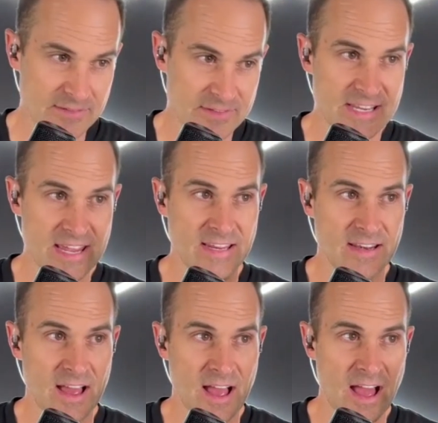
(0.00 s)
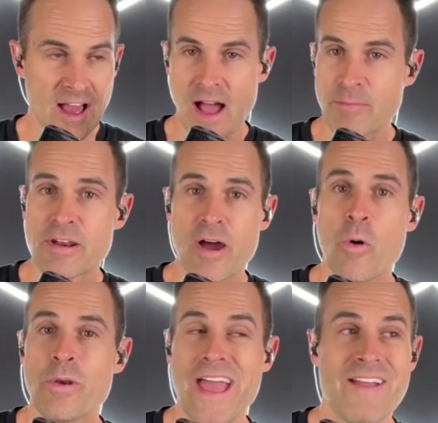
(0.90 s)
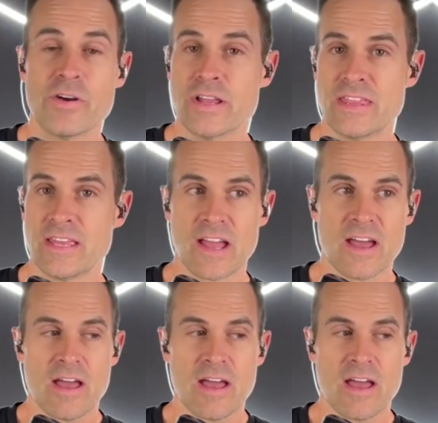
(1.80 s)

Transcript: of stating, I'm going to own everything,